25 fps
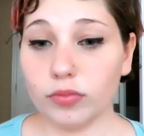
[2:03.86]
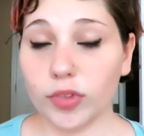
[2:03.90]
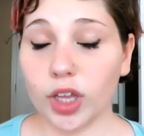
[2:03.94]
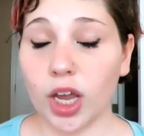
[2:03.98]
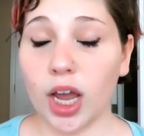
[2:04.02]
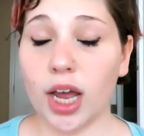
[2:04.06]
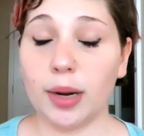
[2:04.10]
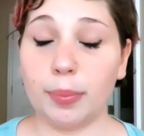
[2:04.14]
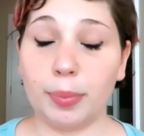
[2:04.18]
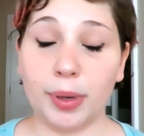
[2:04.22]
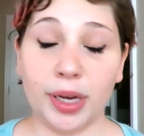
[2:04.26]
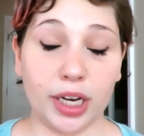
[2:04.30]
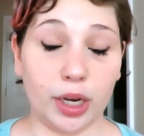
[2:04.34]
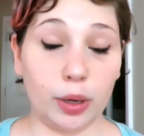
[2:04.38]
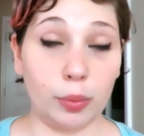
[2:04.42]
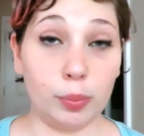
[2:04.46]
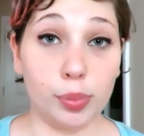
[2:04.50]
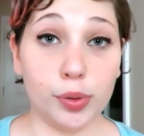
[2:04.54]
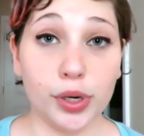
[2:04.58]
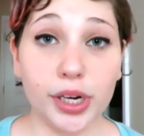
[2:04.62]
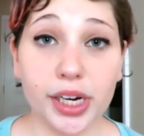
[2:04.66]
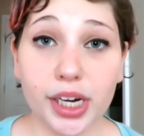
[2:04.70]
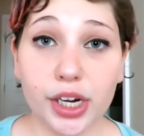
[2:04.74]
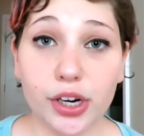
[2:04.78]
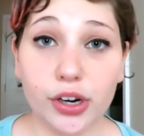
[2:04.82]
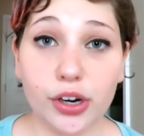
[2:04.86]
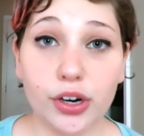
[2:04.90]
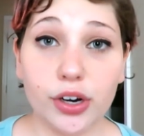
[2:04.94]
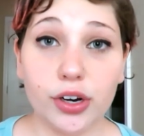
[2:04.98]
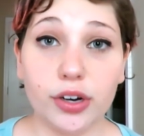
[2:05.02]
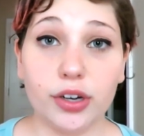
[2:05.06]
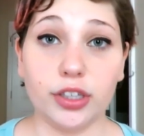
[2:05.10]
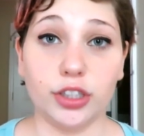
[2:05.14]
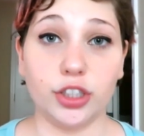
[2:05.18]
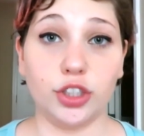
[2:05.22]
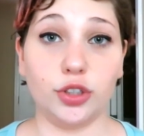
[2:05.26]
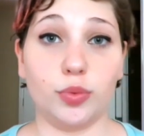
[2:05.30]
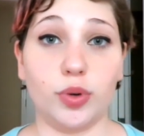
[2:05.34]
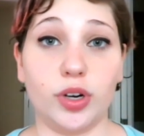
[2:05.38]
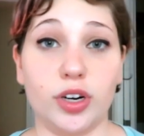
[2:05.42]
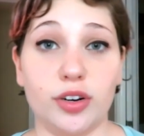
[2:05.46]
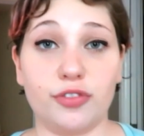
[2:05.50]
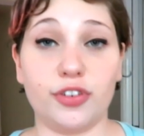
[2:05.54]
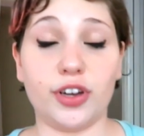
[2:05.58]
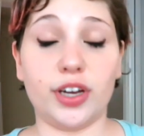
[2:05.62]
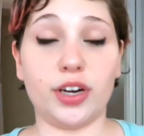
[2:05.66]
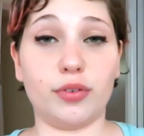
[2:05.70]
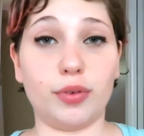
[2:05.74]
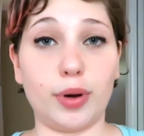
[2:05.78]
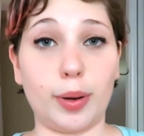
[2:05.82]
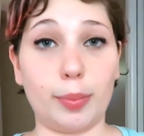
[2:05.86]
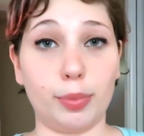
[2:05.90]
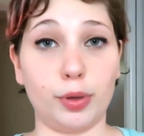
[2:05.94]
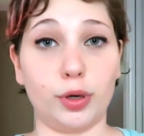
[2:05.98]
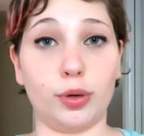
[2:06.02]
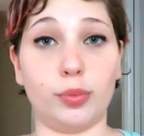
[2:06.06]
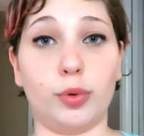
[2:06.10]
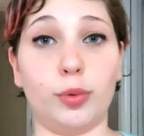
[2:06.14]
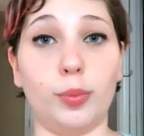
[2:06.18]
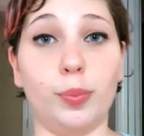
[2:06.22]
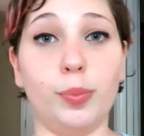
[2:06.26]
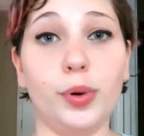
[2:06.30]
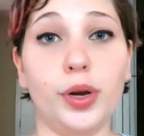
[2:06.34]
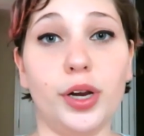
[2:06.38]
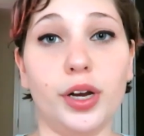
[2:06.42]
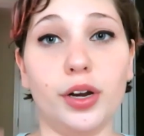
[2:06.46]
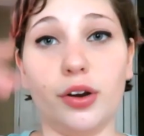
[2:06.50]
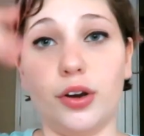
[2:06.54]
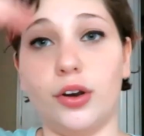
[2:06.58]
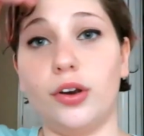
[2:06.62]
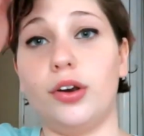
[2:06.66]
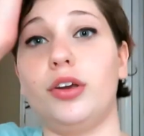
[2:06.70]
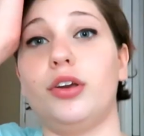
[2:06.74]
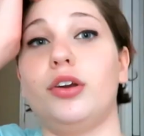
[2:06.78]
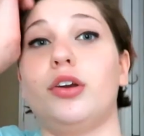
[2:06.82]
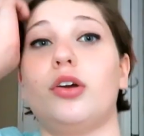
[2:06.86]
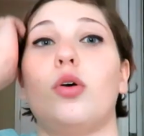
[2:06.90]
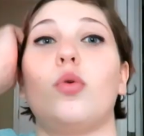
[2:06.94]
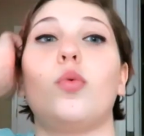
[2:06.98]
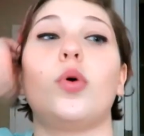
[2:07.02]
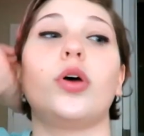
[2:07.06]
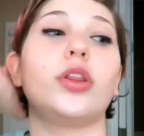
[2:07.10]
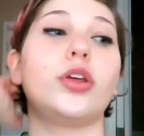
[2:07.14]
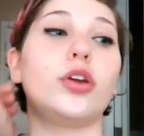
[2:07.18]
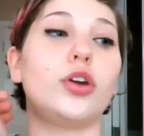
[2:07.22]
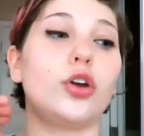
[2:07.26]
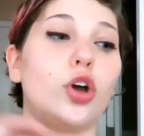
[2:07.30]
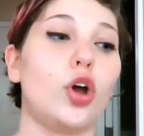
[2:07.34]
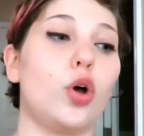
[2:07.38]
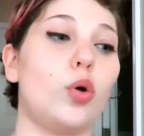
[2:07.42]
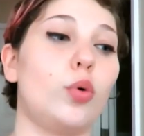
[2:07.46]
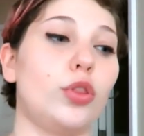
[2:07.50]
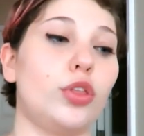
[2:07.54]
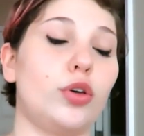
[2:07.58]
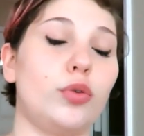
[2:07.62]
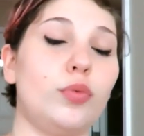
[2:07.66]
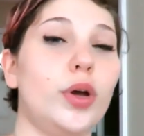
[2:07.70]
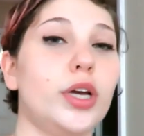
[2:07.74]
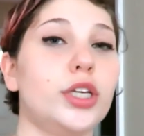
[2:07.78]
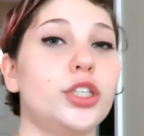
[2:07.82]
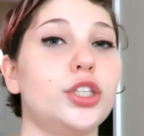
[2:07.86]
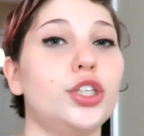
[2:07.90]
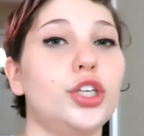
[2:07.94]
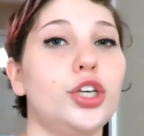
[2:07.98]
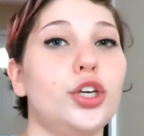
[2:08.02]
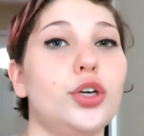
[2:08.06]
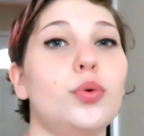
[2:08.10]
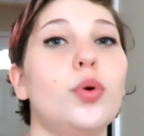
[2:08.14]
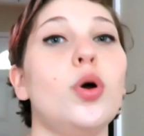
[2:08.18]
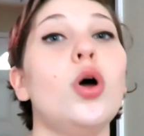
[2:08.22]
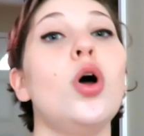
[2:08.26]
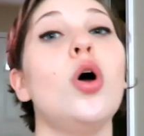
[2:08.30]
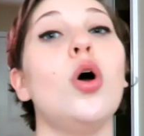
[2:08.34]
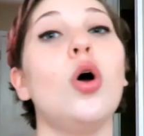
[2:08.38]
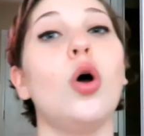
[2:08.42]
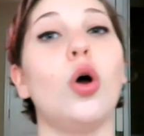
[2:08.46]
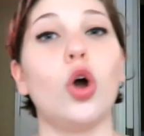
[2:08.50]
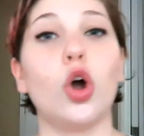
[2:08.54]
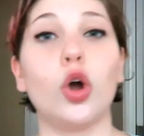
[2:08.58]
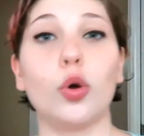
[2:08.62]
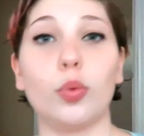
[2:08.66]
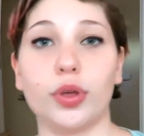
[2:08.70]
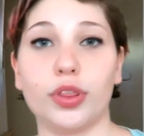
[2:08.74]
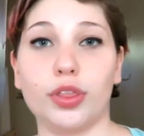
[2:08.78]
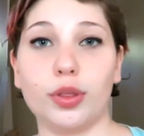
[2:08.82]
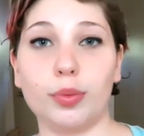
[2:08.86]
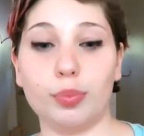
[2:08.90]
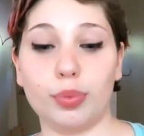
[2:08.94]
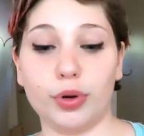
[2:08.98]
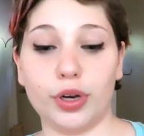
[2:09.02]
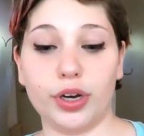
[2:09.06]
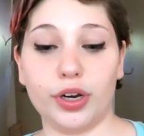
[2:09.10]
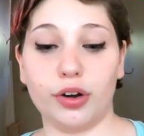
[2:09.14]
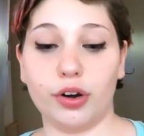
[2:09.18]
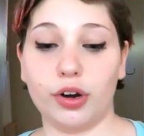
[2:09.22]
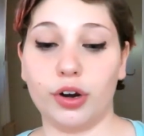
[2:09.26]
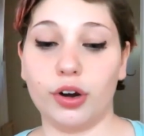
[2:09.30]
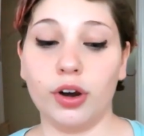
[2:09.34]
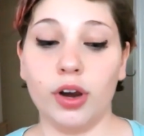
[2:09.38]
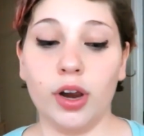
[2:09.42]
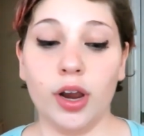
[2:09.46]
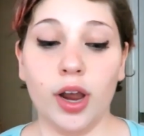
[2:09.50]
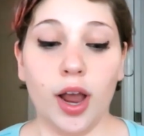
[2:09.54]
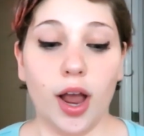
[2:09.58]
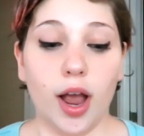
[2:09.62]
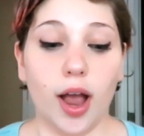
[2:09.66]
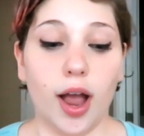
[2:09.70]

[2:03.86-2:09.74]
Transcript: how to pick a breeder because you want to find a reputable breeder, you know, whether to go with a rescue or with a breeder.